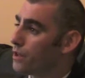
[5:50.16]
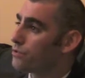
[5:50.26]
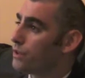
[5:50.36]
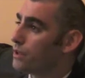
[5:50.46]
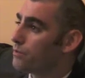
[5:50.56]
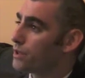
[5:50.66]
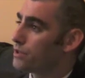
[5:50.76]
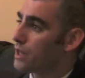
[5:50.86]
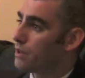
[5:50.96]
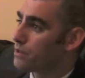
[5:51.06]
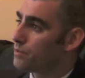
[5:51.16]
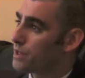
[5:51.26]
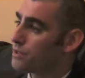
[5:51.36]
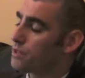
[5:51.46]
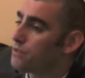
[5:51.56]
That's right, because the Council of
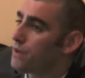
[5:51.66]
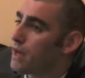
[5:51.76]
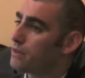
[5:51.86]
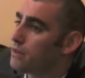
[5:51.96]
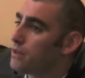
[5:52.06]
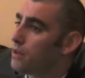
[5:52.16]
Ministers have had